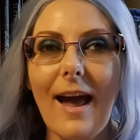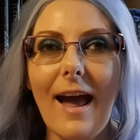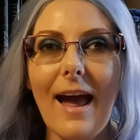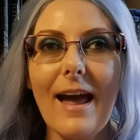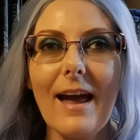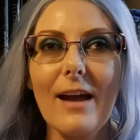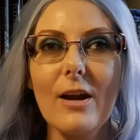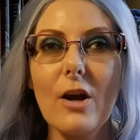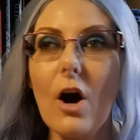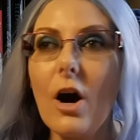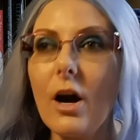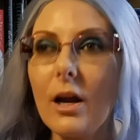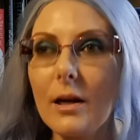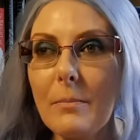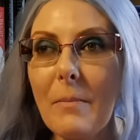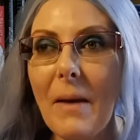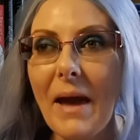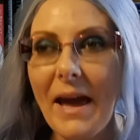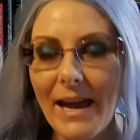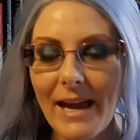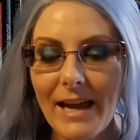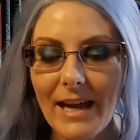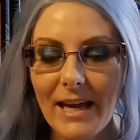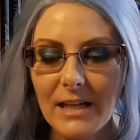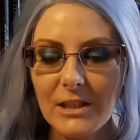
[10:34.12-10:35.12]
And on
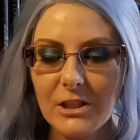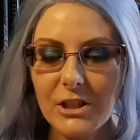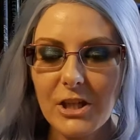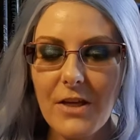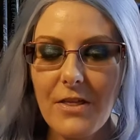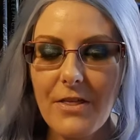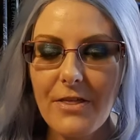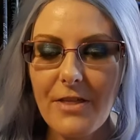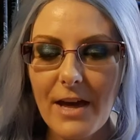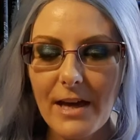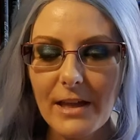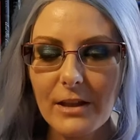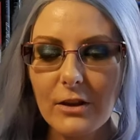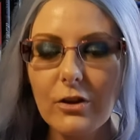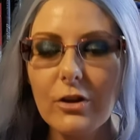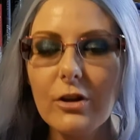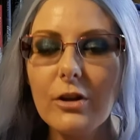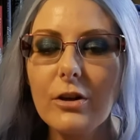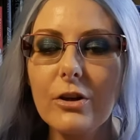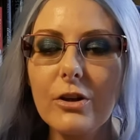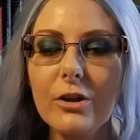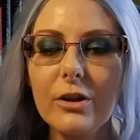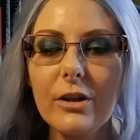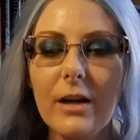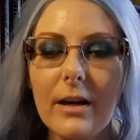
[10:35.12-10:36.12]
page, they
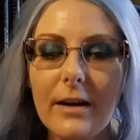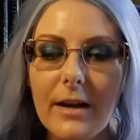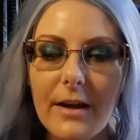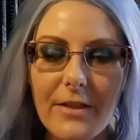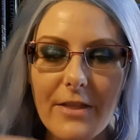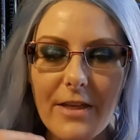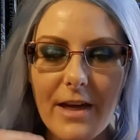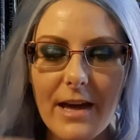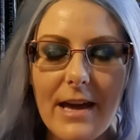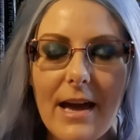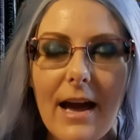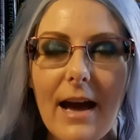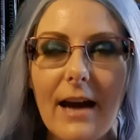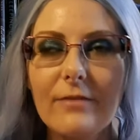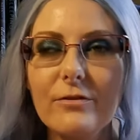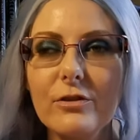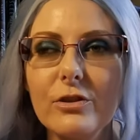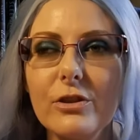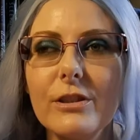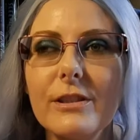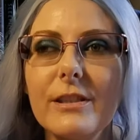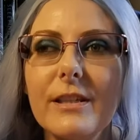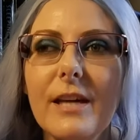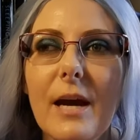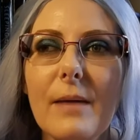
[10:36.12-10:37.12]
look good. They have
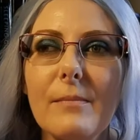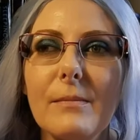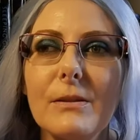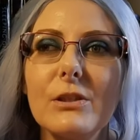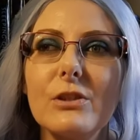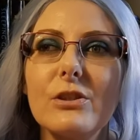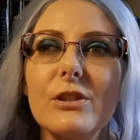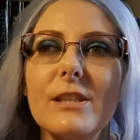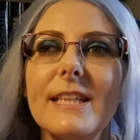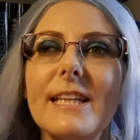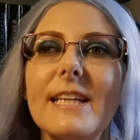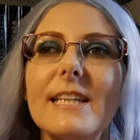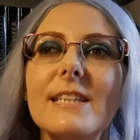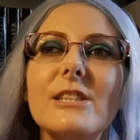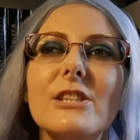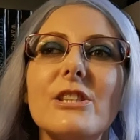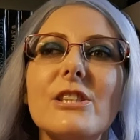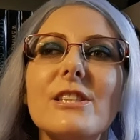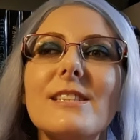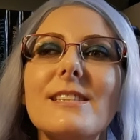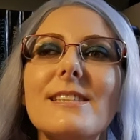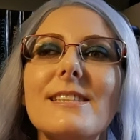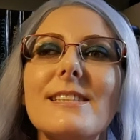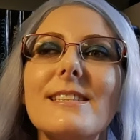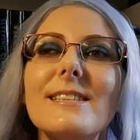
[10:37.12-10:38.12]
good chemistry. It
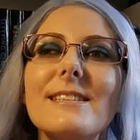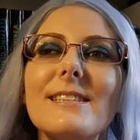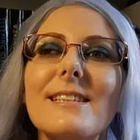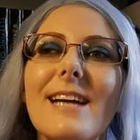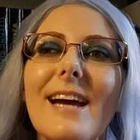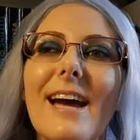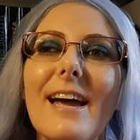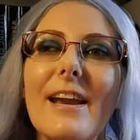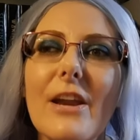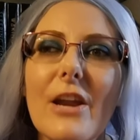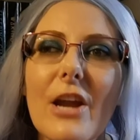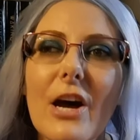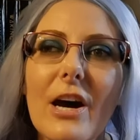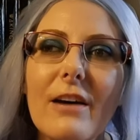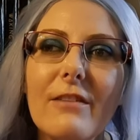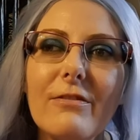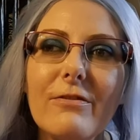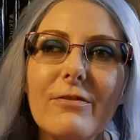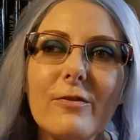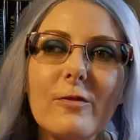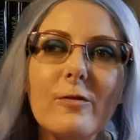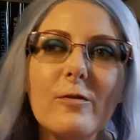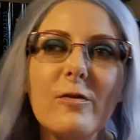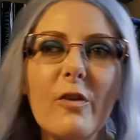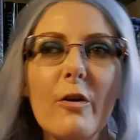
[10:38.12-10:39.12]
just isn't
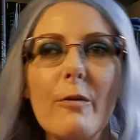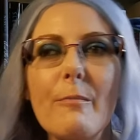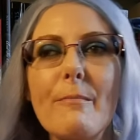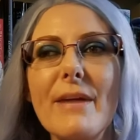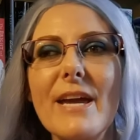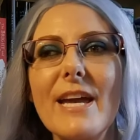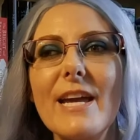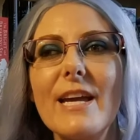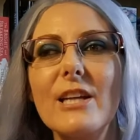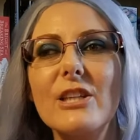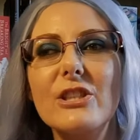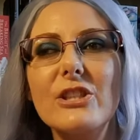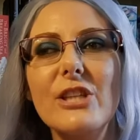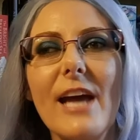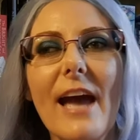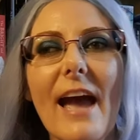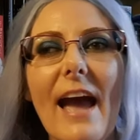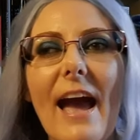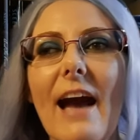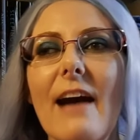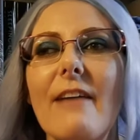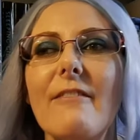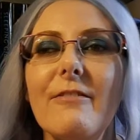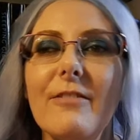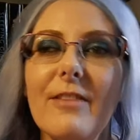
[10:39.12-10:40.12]
enough for me to
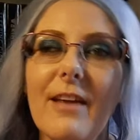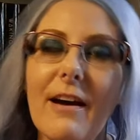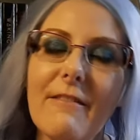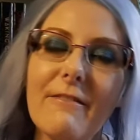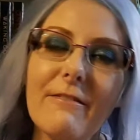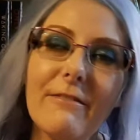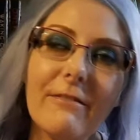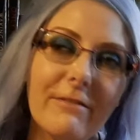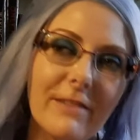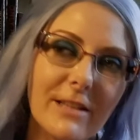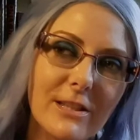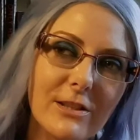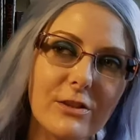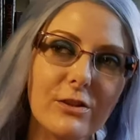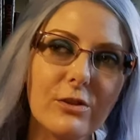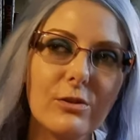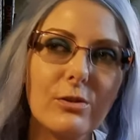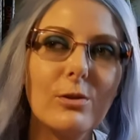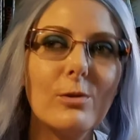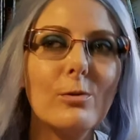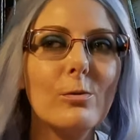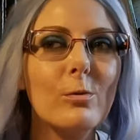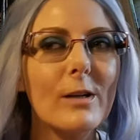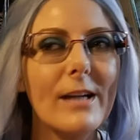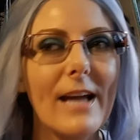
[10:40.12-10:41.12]
have that
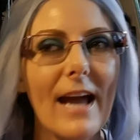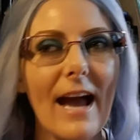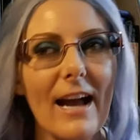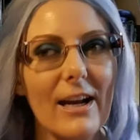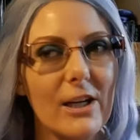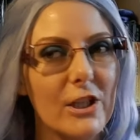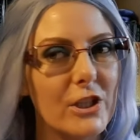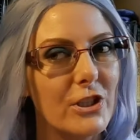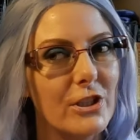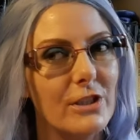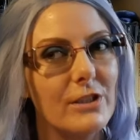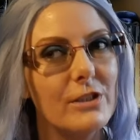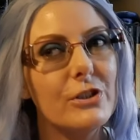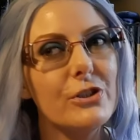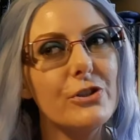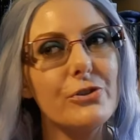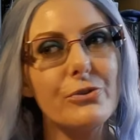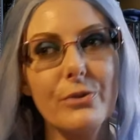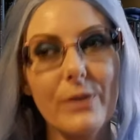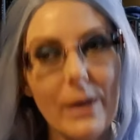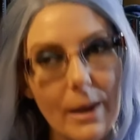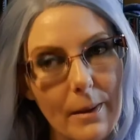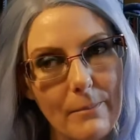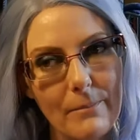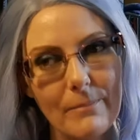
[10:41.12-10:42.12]
visceral reaction to
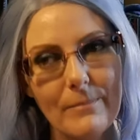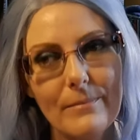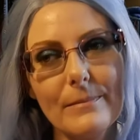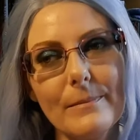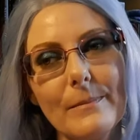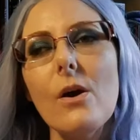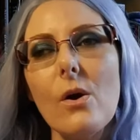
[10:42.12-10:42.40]
them.